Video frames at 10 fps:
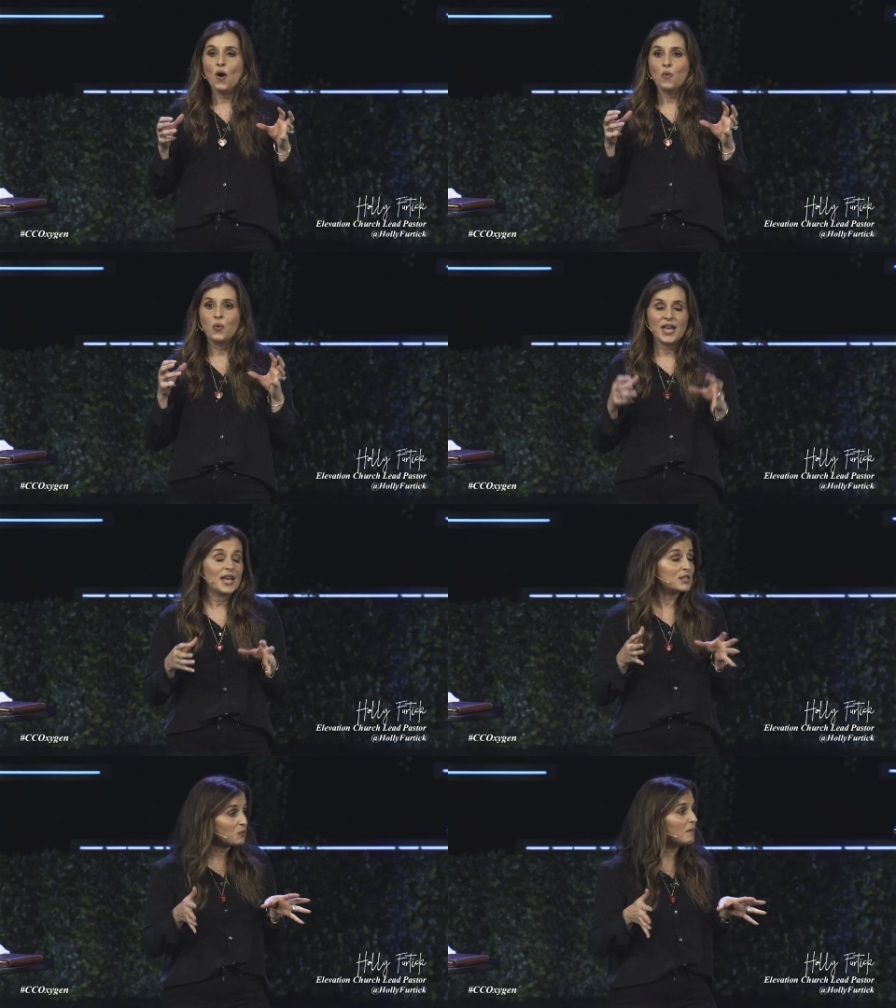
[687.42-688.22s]

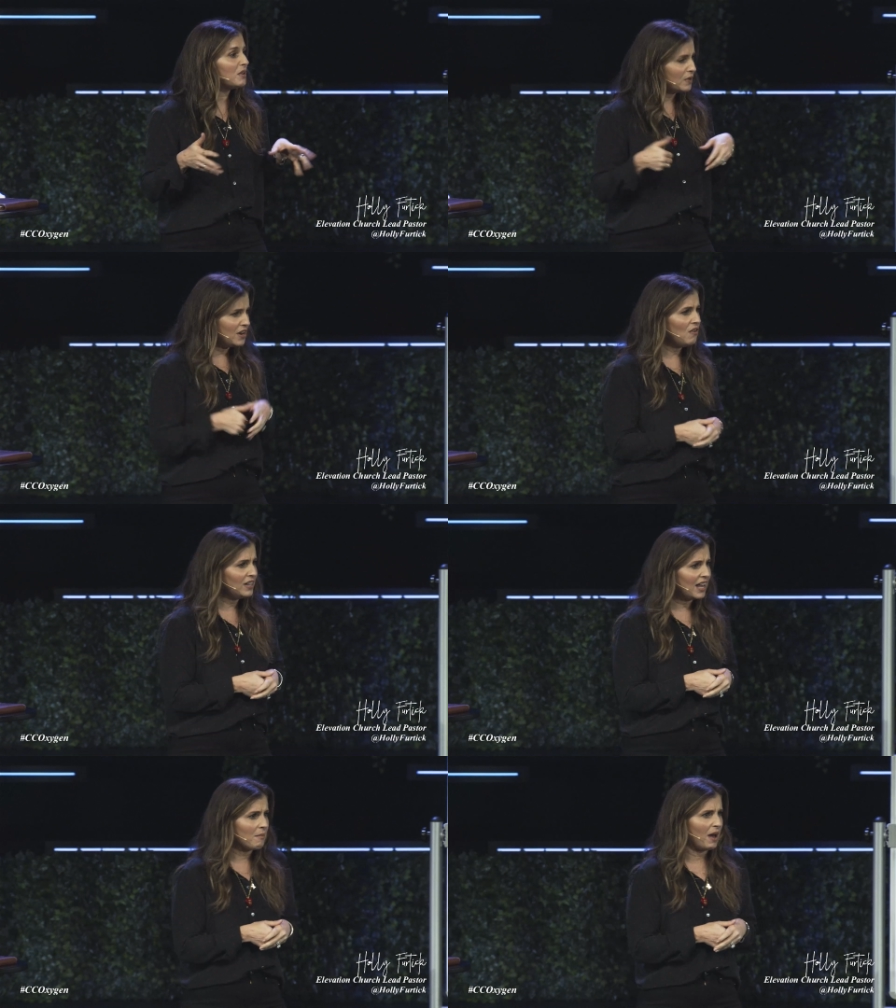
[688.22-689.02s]
We as women, we know
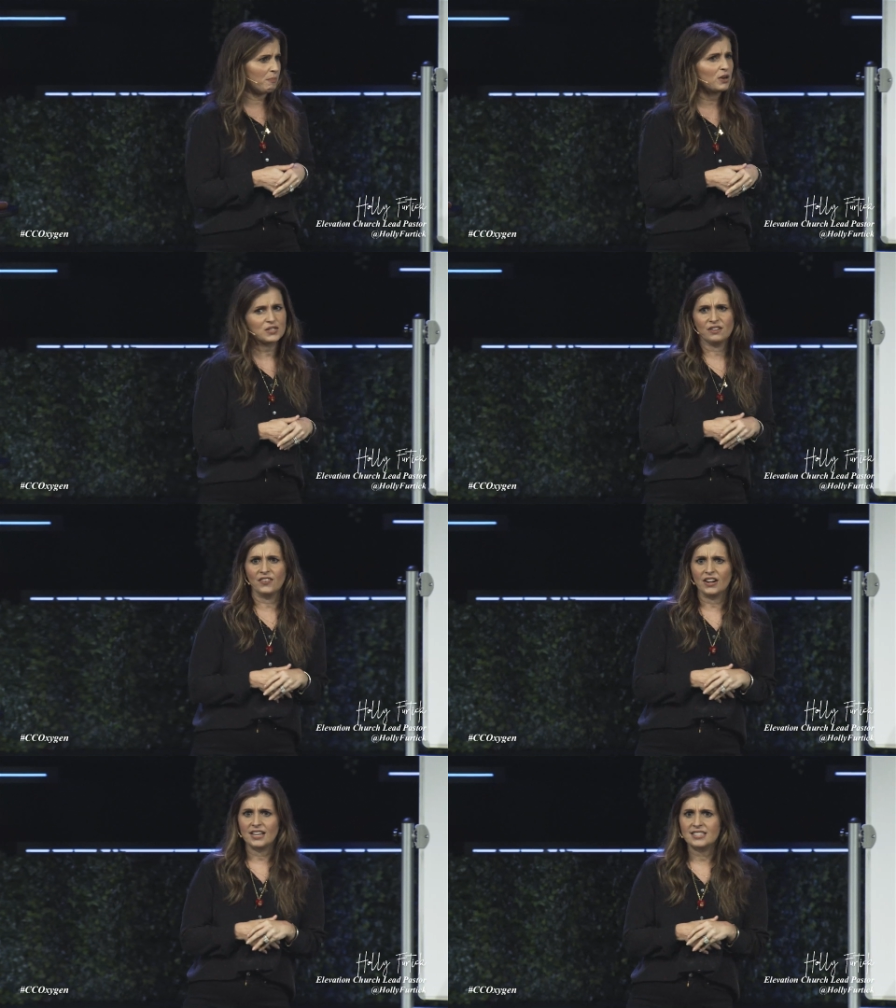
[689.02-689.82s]
a lot about
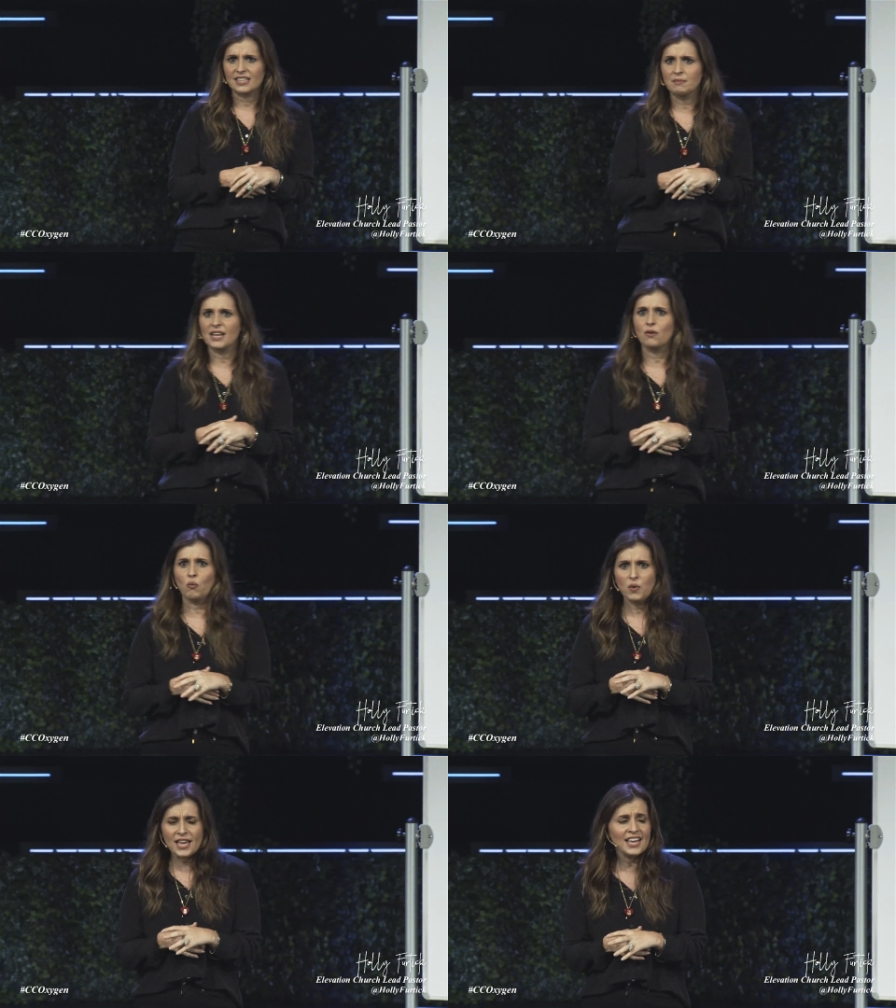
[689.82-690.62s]
perseverance. I
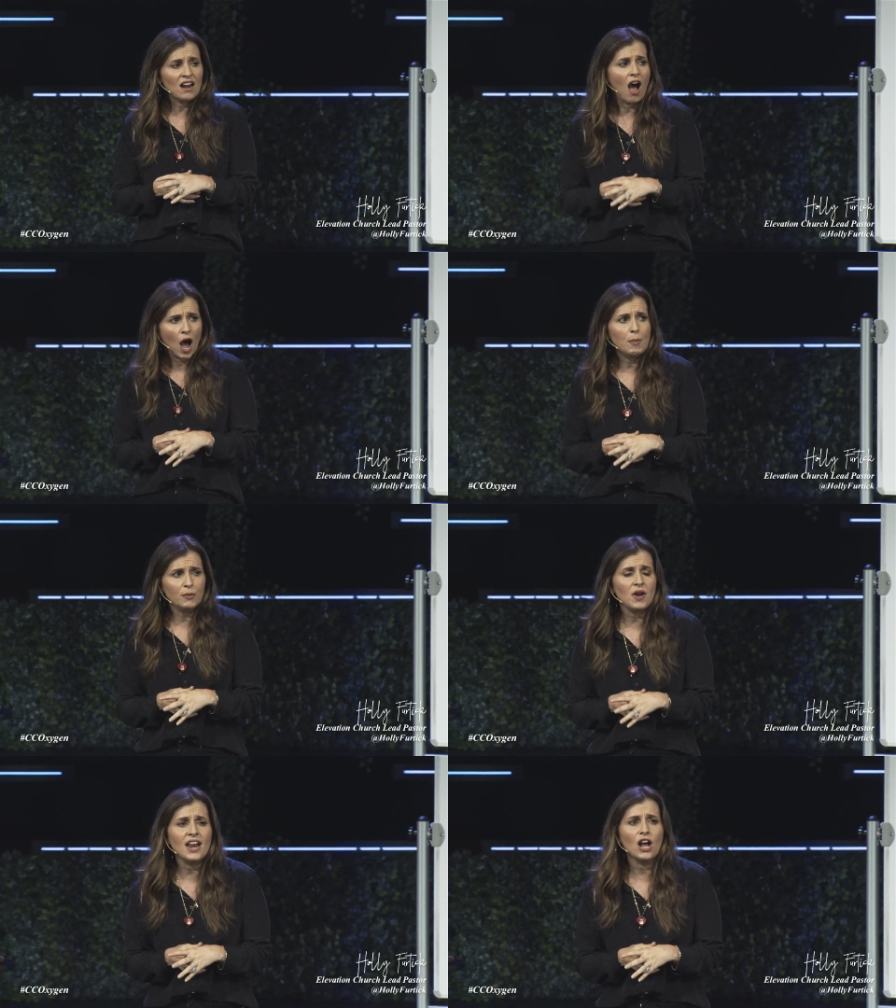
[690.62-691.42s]
mean, we can
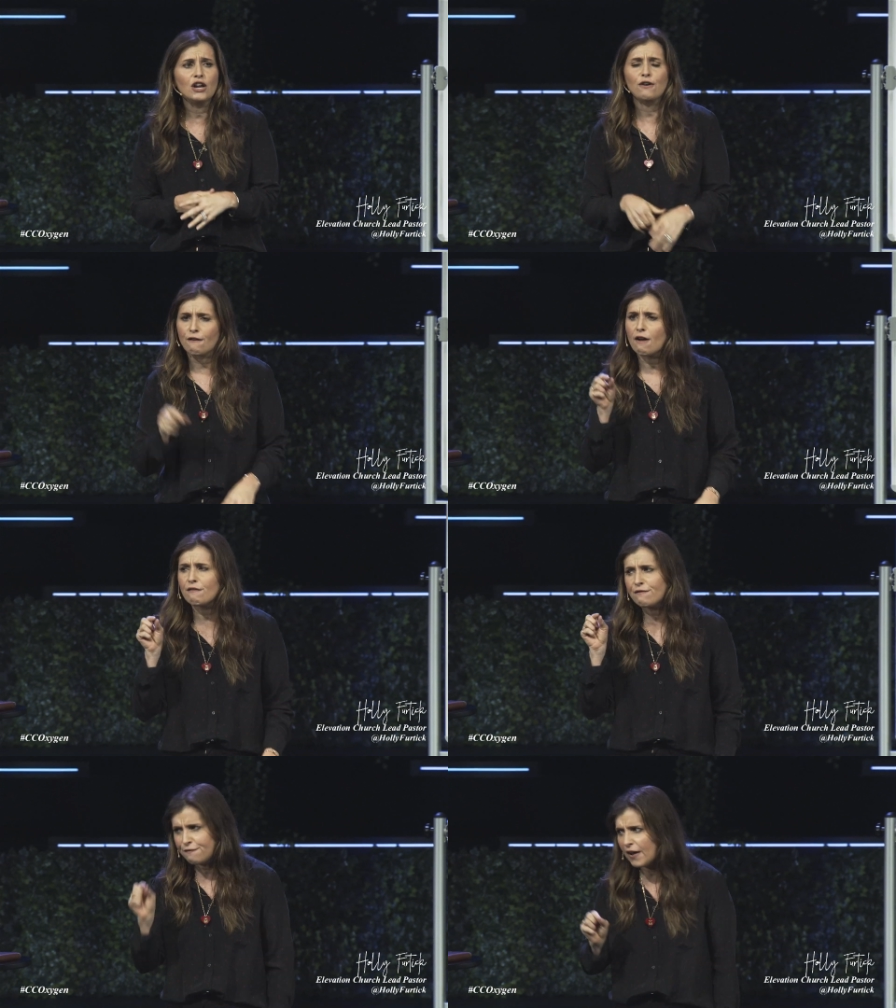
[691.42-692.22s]
operate under
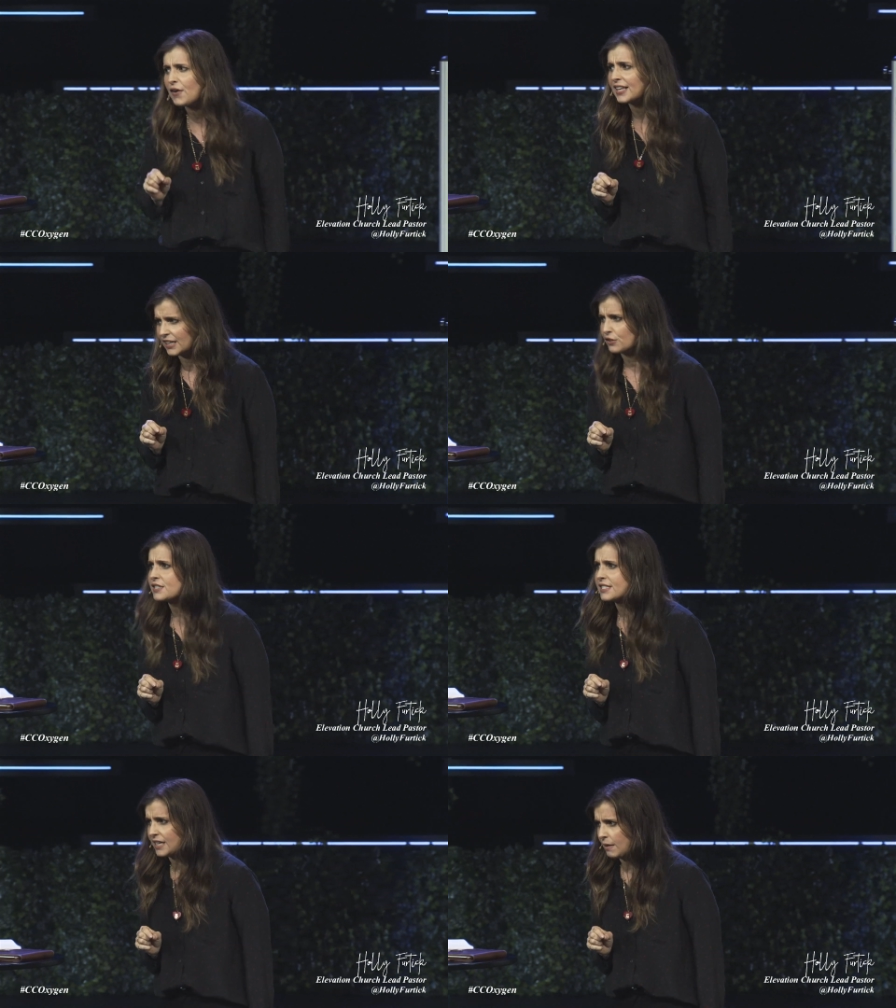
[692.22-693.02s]
very little
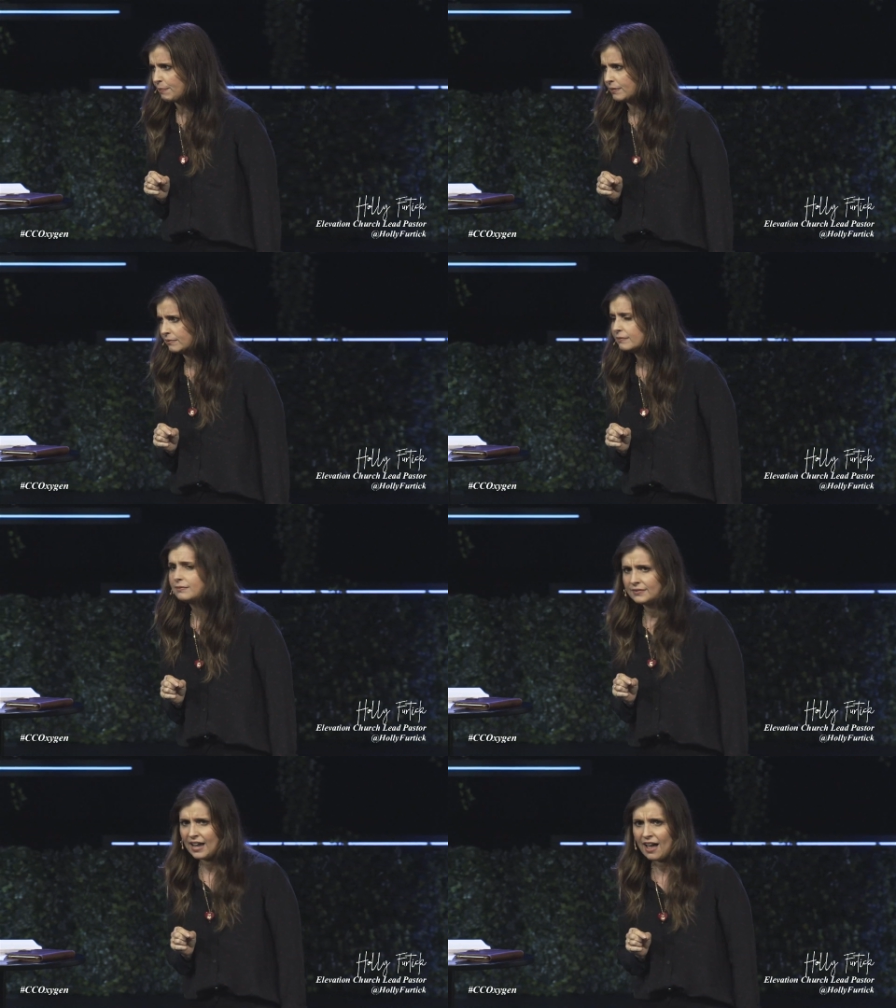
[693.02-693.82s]
sleep,
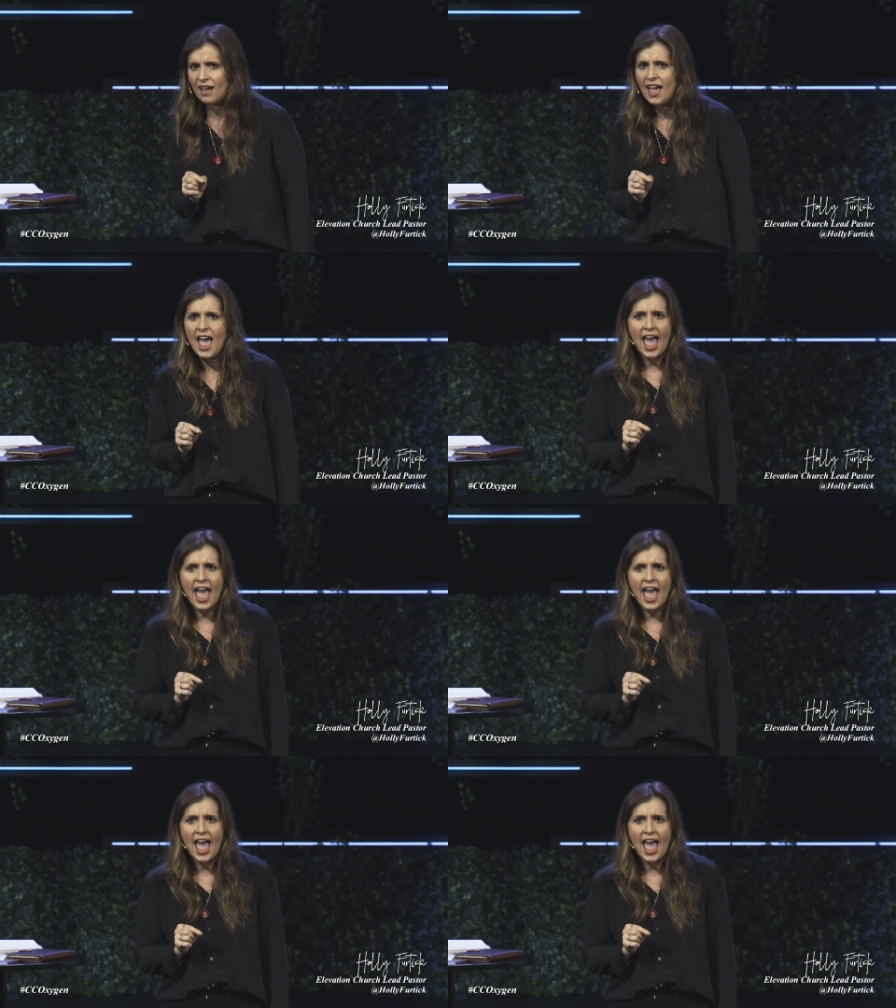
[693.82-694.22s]
yeah?